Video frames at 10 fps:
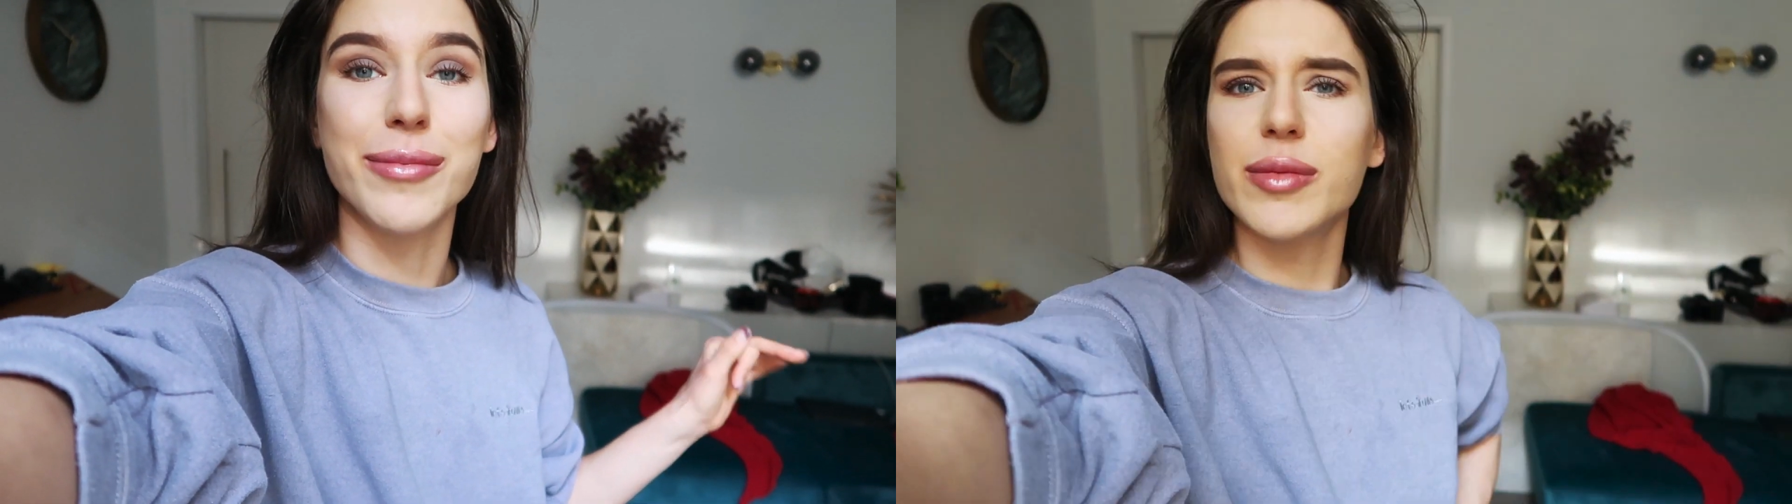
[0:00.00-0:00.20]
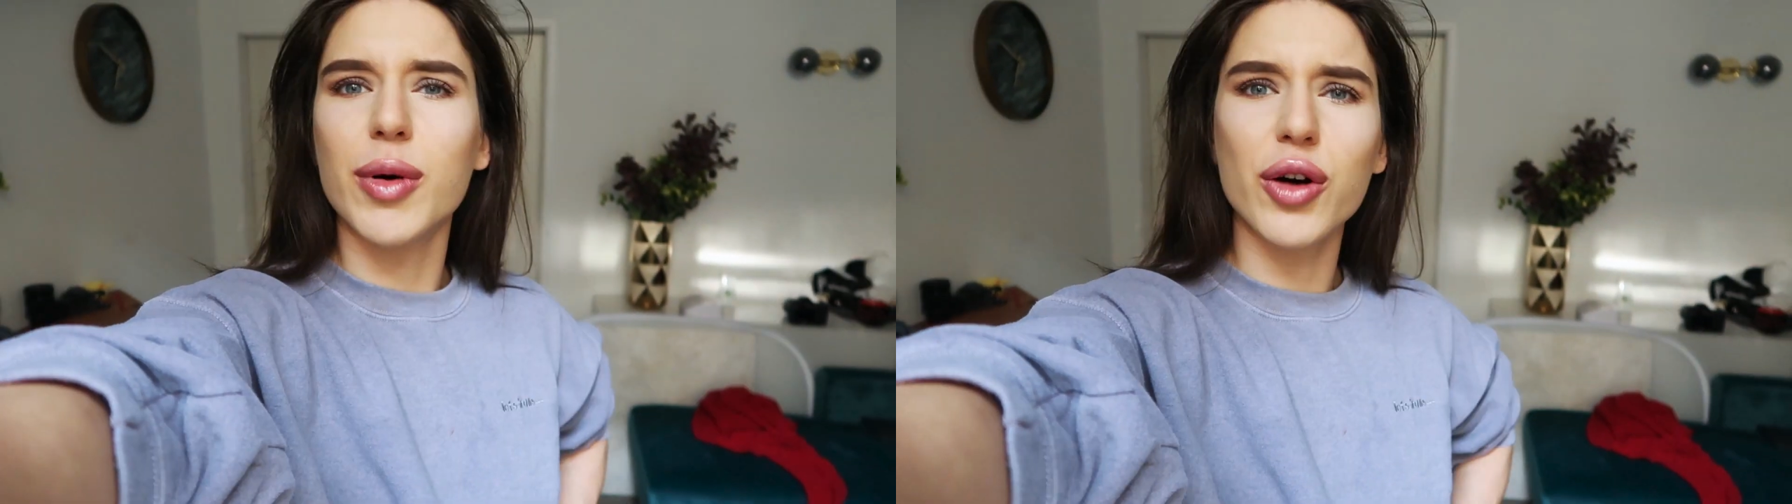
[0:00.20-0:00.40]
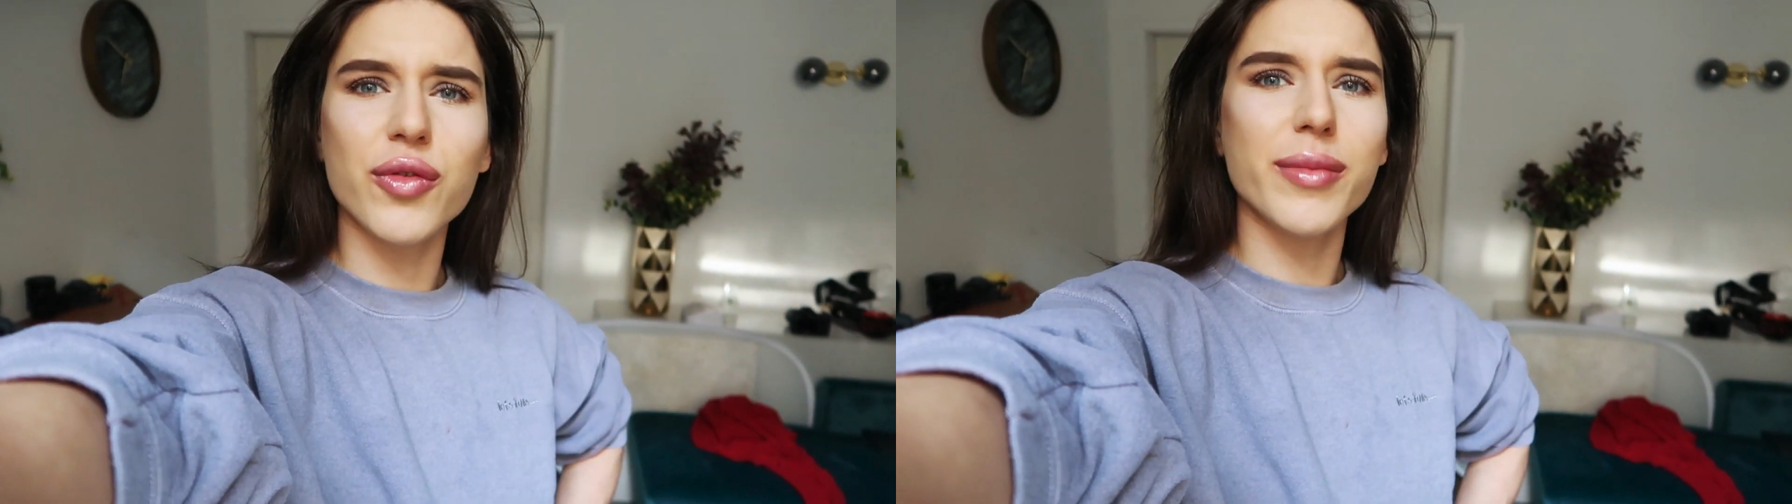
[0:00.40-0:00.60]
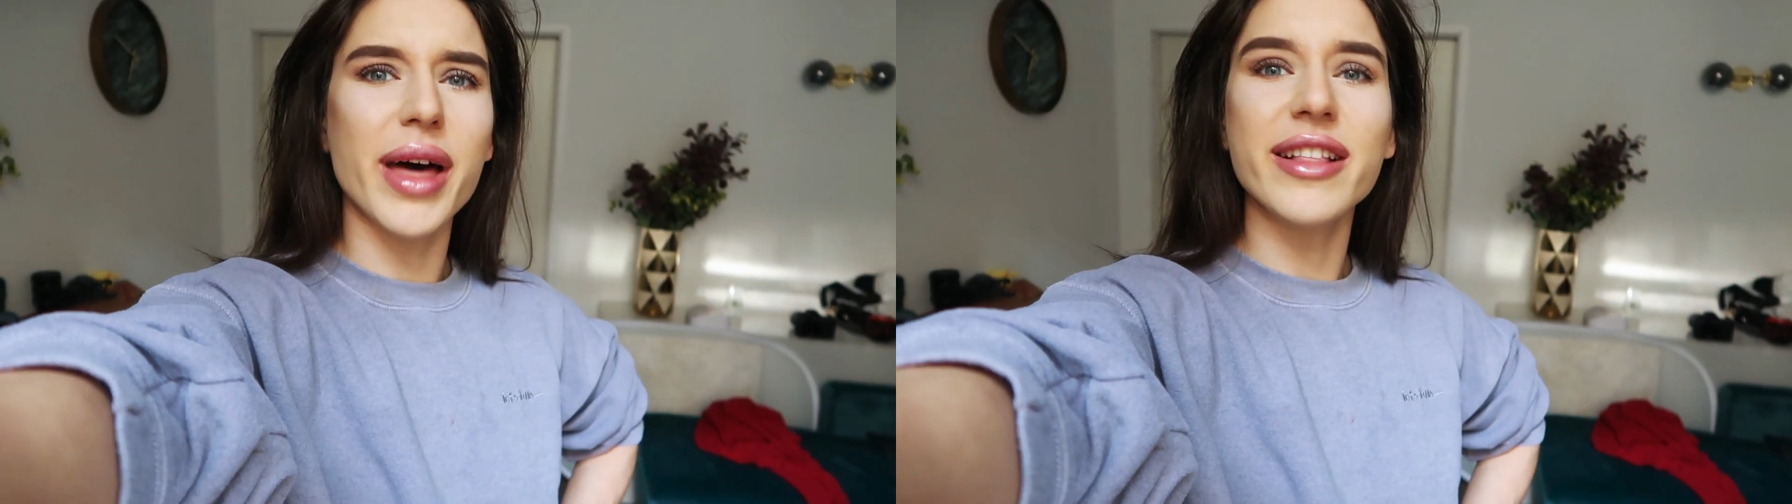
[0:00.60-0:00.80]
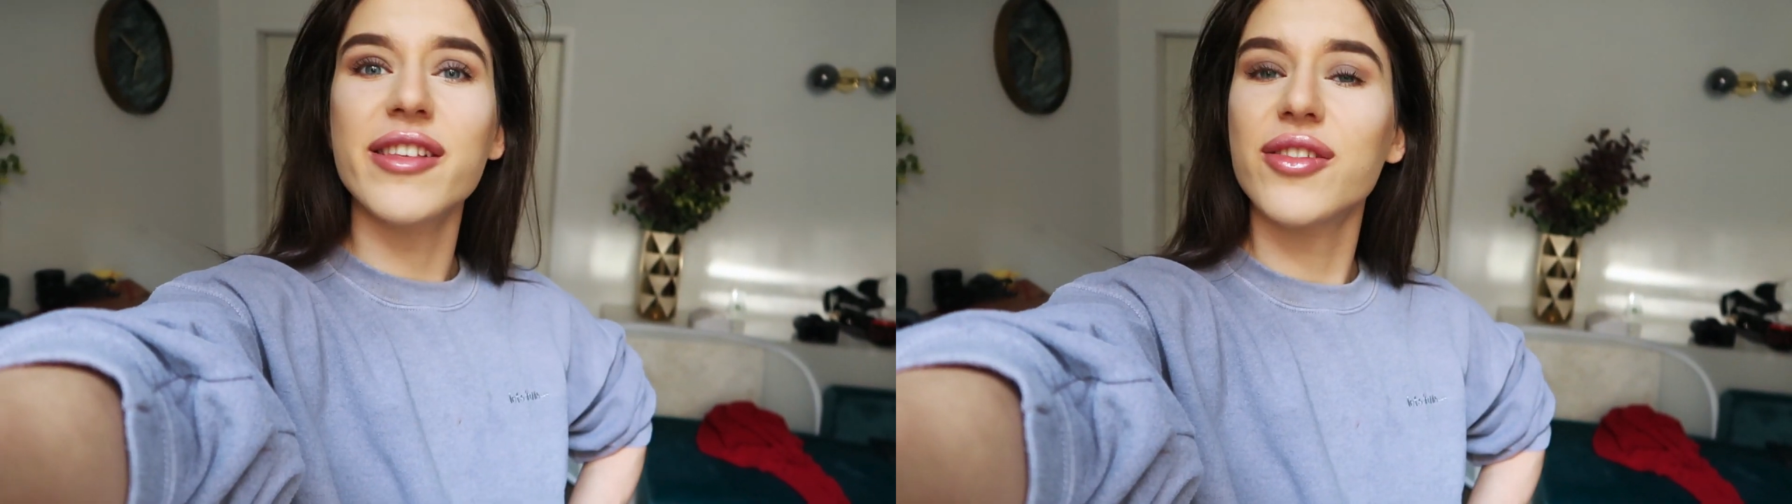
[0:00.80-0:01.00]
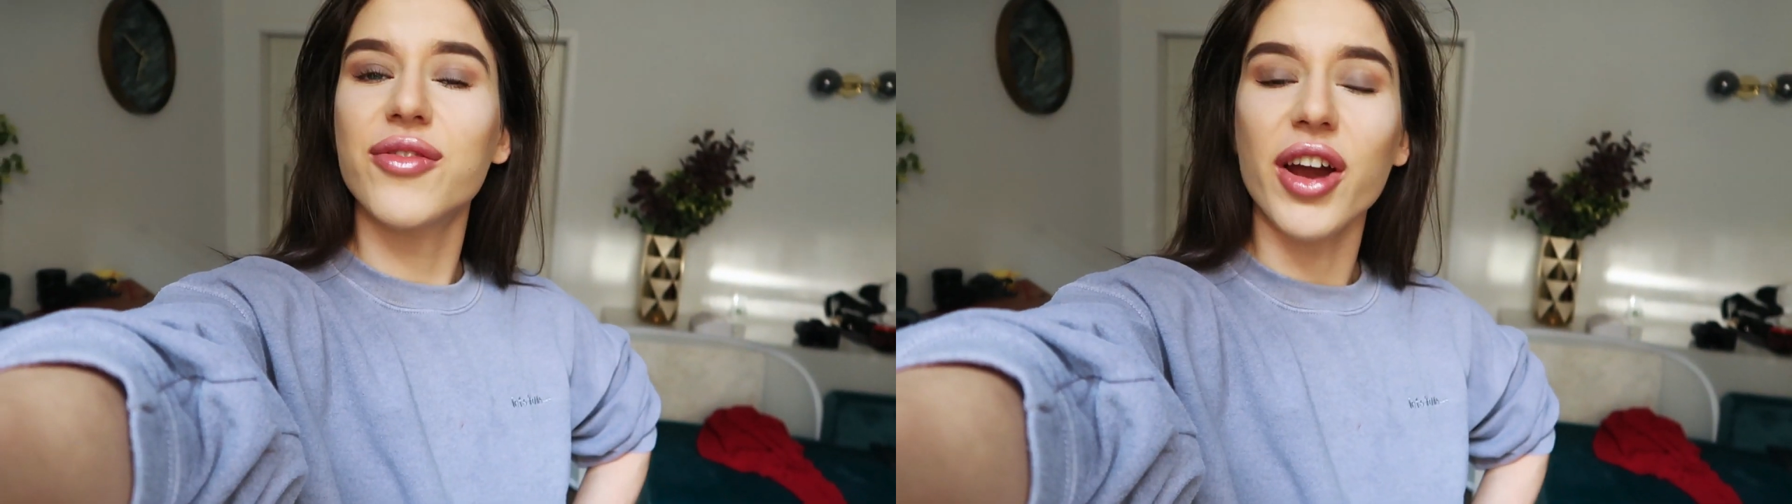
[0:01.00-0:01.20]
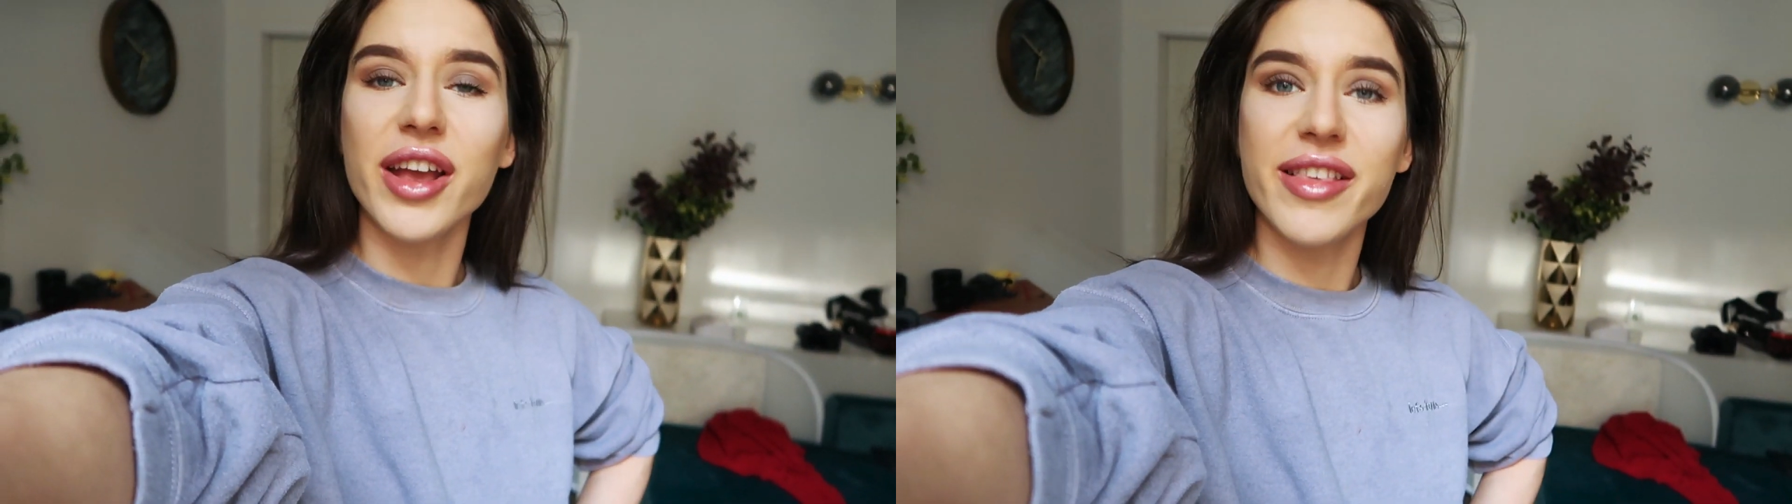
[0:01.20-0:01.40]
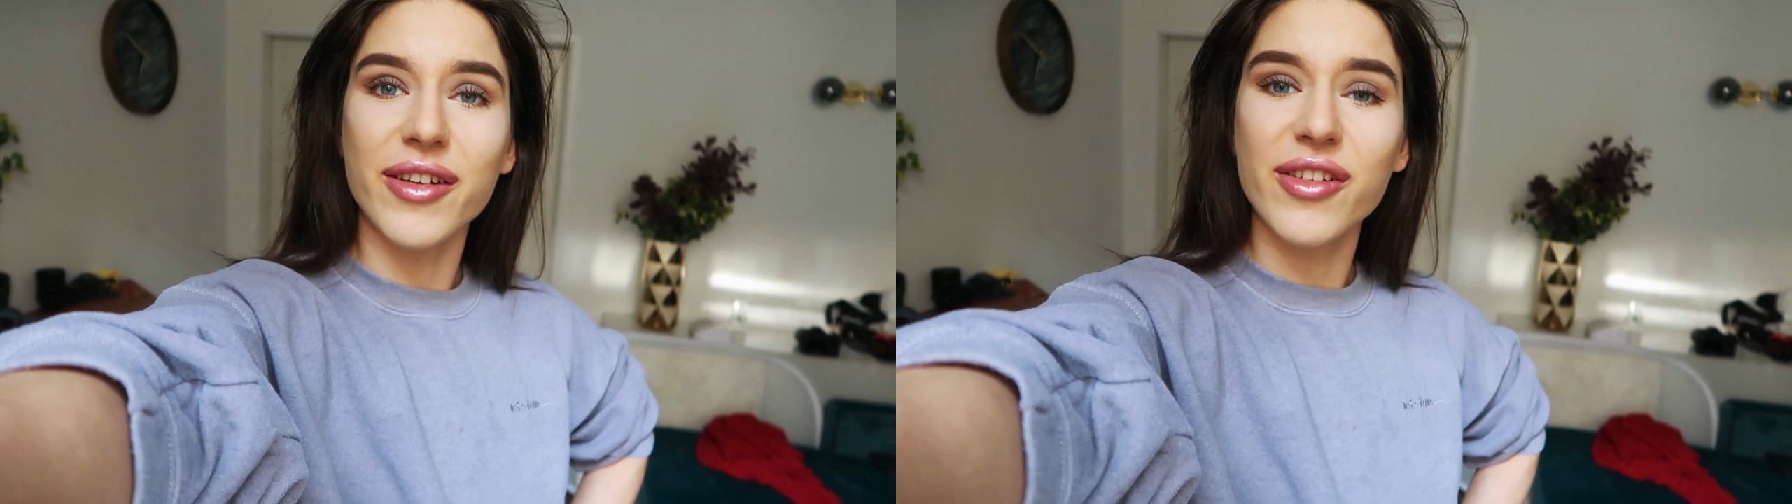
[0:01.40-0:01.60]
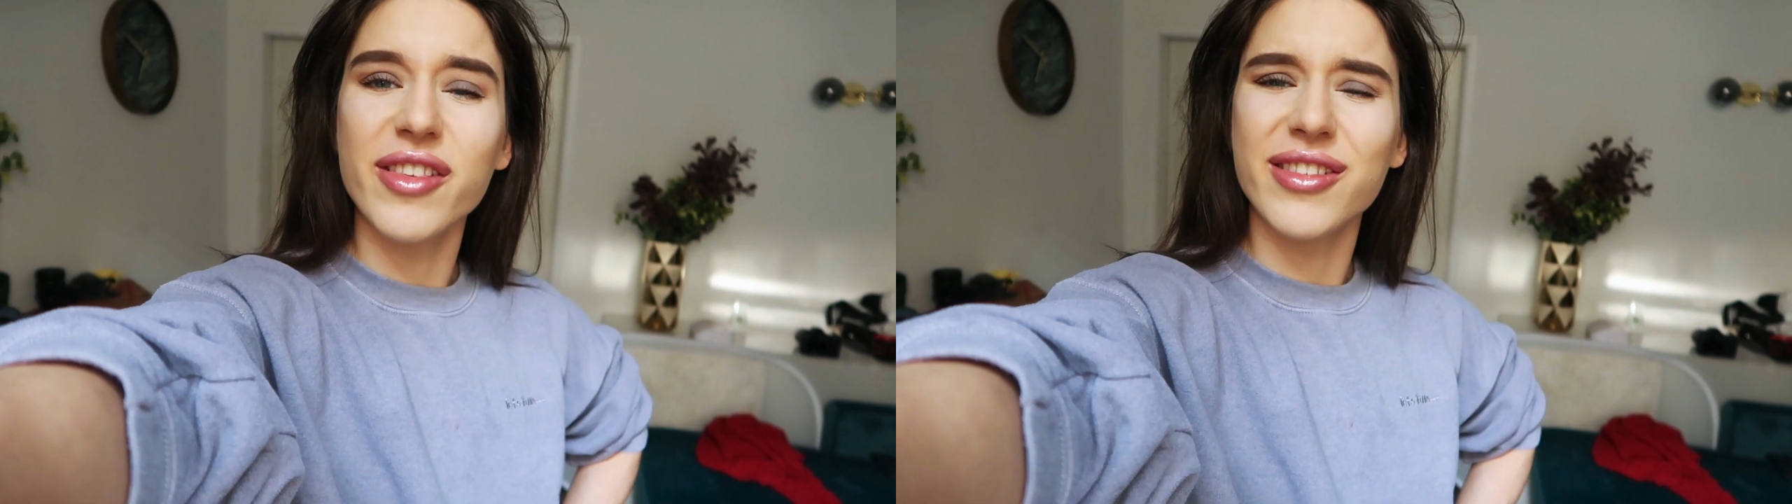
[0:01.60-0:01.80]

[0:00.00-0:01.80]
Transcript: but apart from that, it's a very different